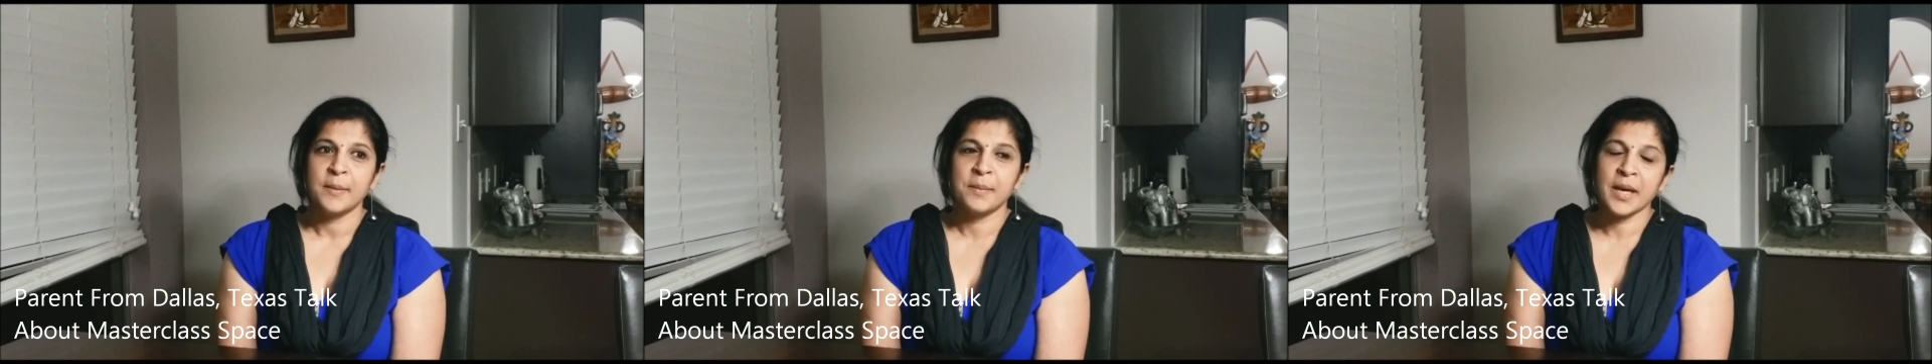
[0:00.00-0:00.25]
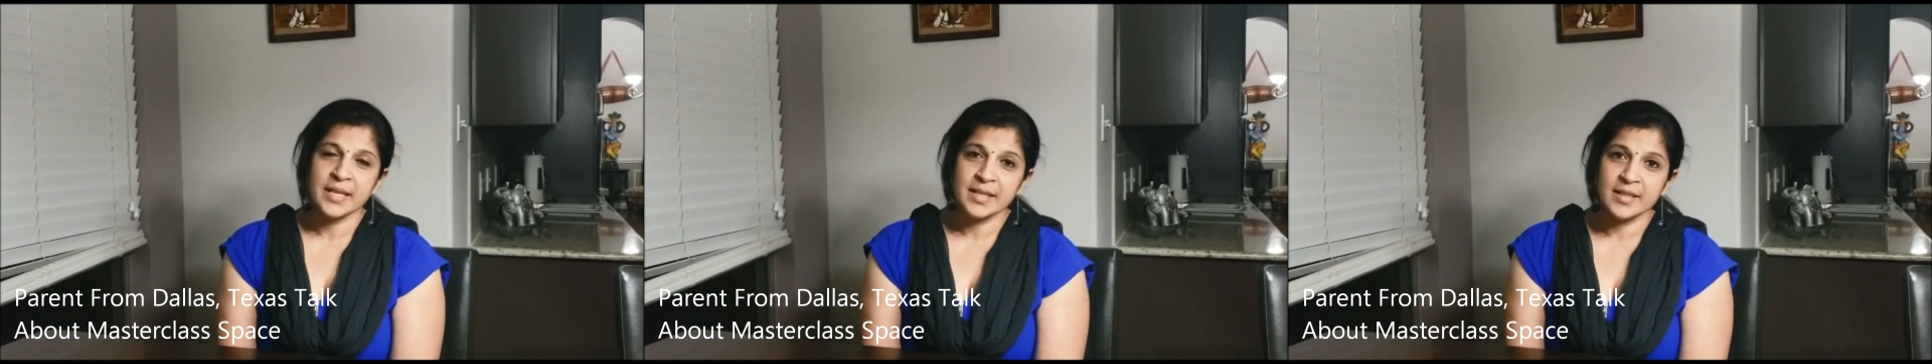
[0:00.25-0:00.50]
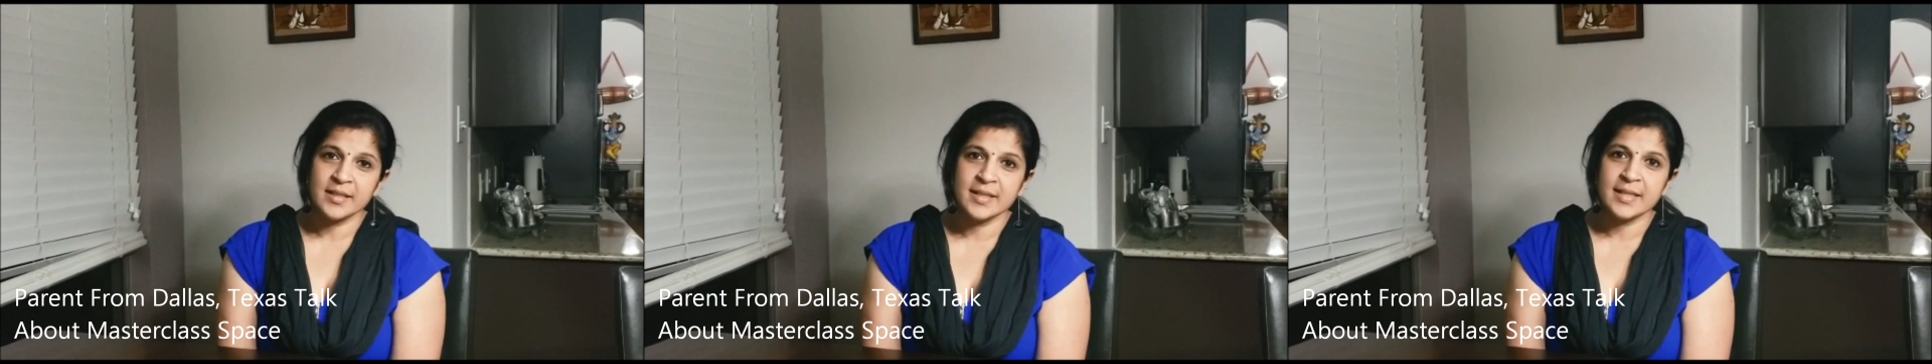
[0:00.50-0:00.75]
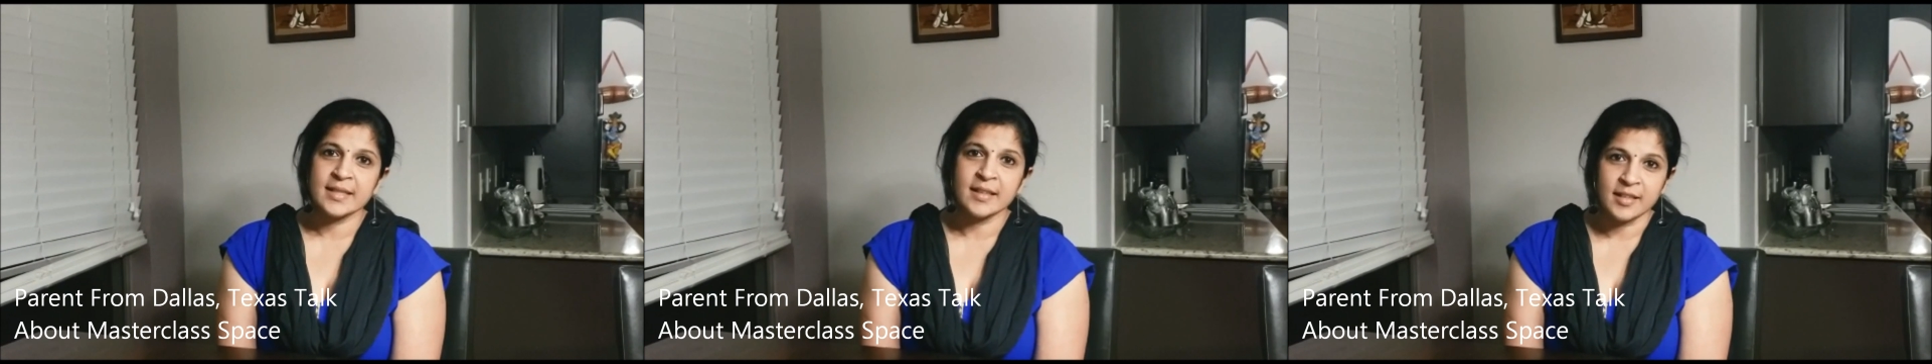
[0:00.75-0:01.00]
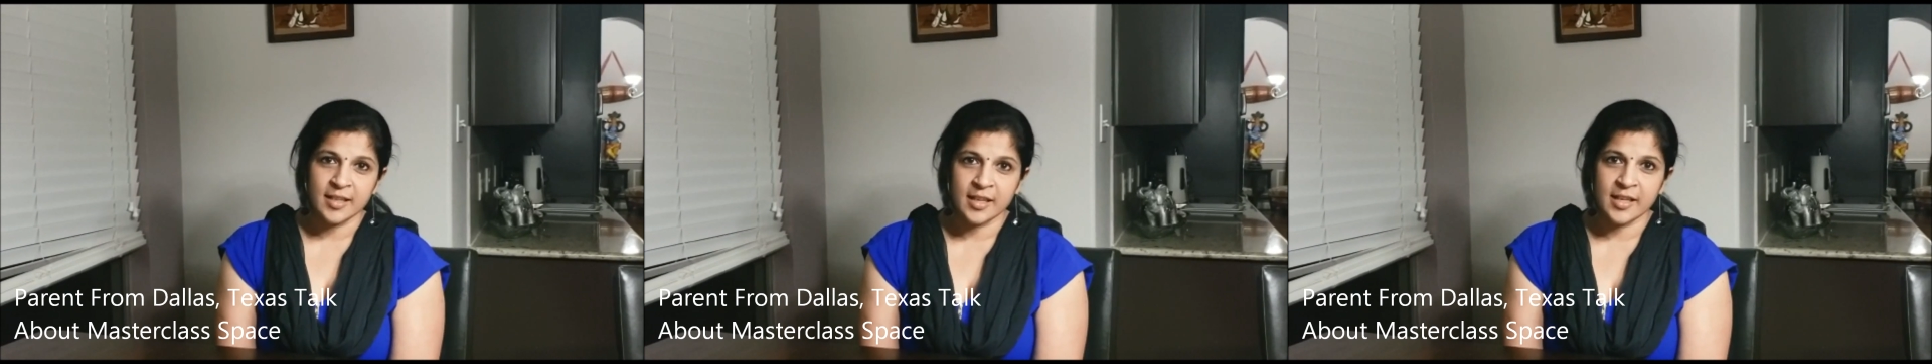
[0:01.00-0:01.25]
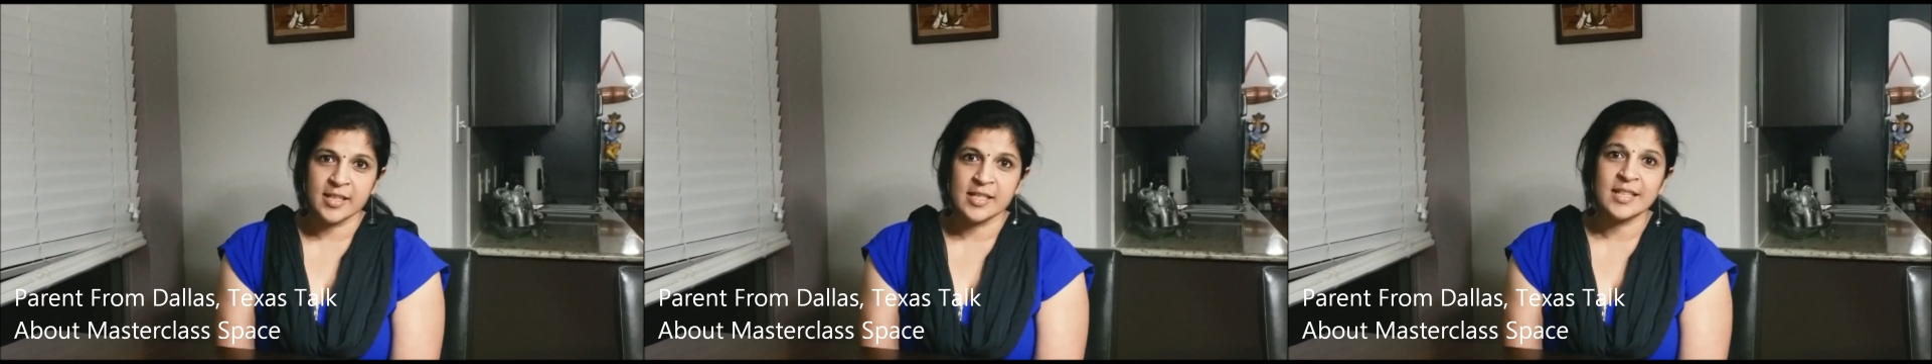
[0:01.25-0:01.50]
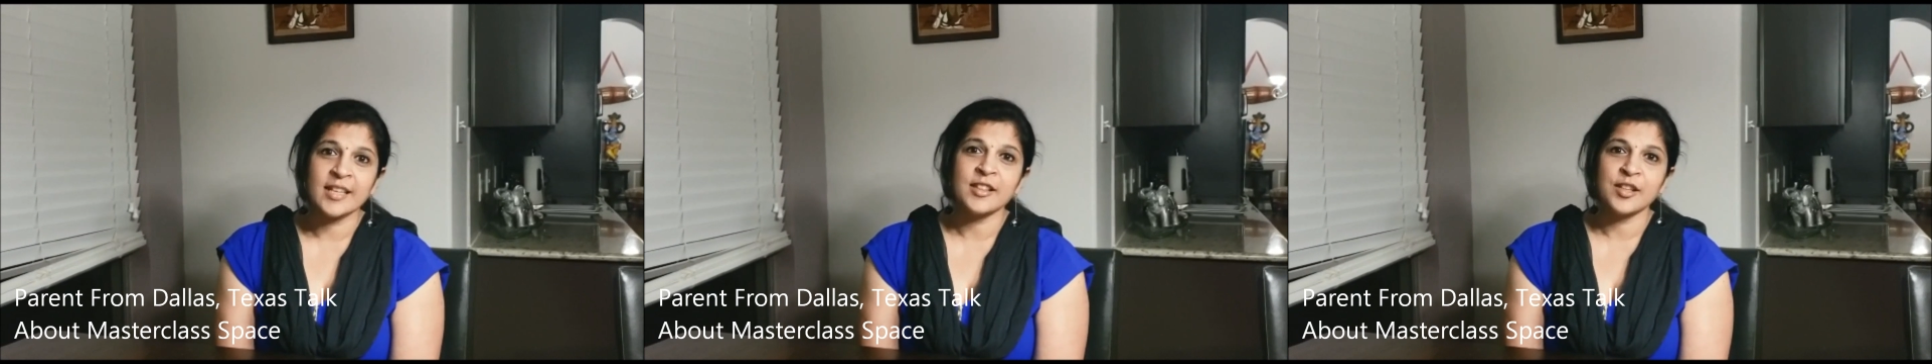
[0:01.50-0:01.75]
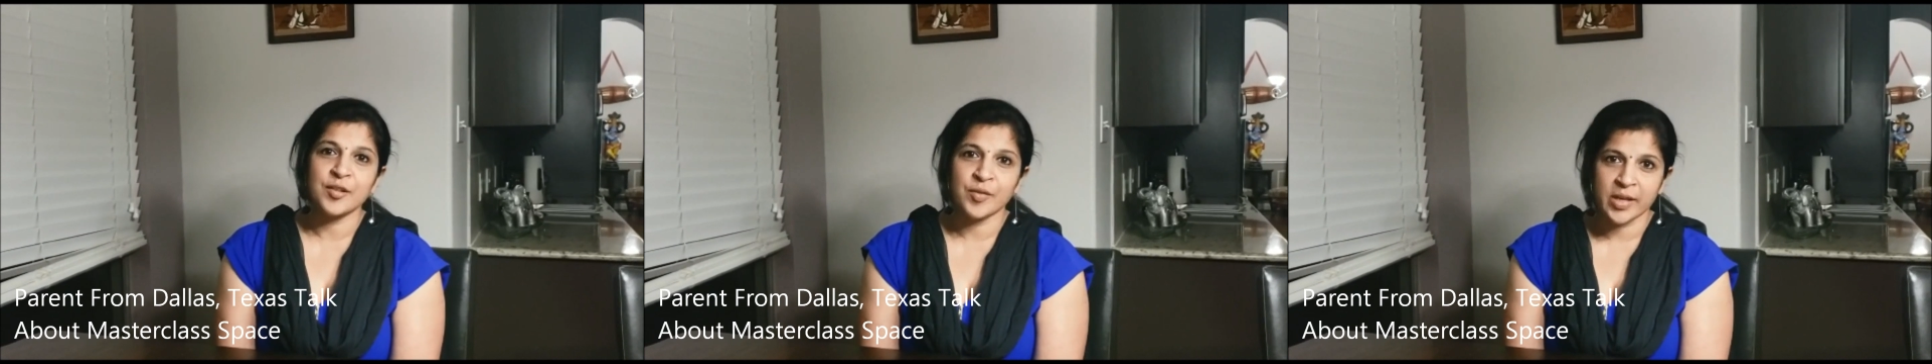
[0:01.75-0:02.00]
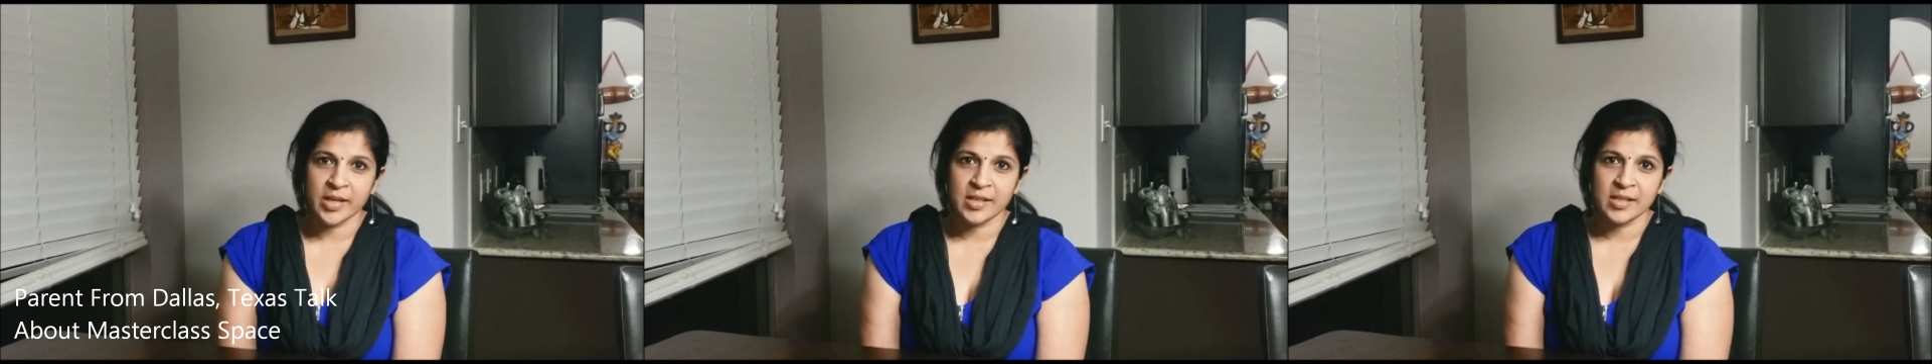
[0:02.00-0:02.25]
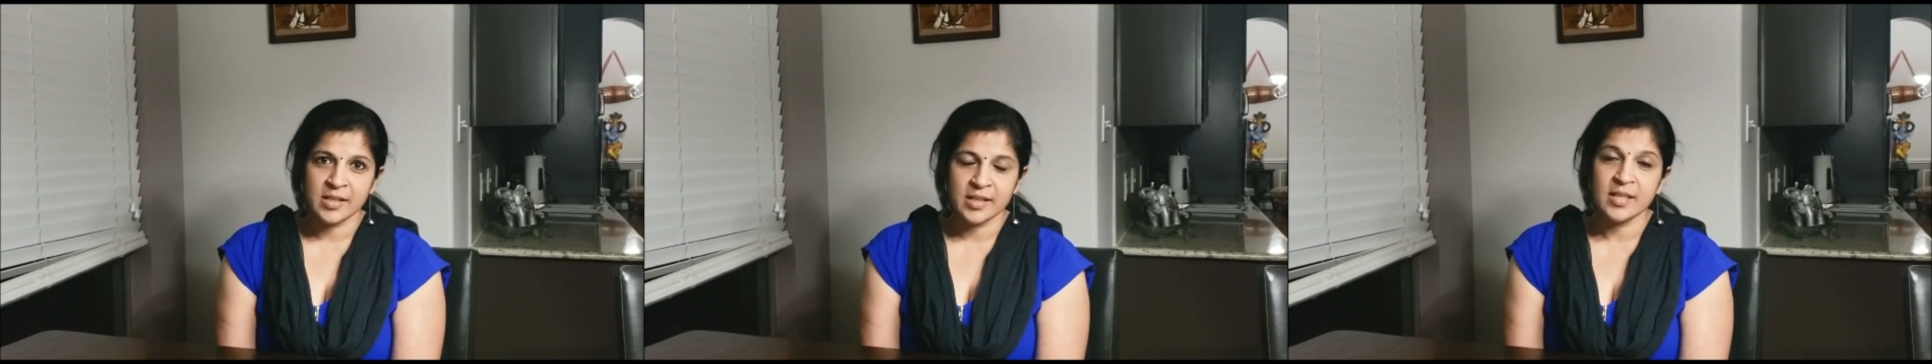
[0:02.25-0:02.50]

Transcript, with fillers: My son studying in tenth grade